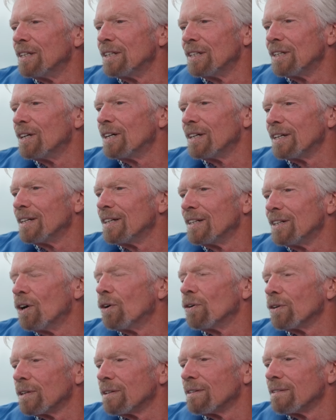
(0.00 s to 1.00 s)
know
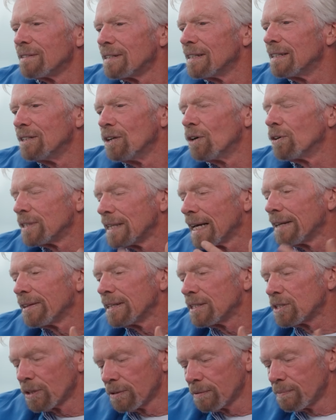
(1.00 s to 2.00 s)
not not done
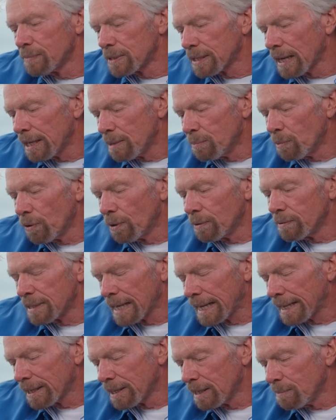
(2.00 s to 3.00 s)
this sort of slightly more
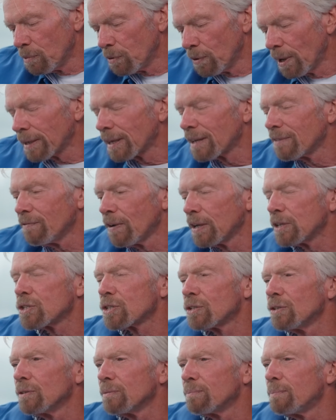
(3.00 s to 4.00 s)
taken the more
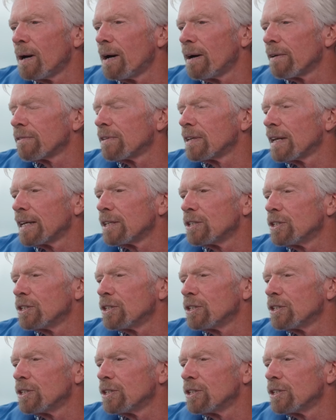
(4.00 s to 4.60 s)
unconventional path that I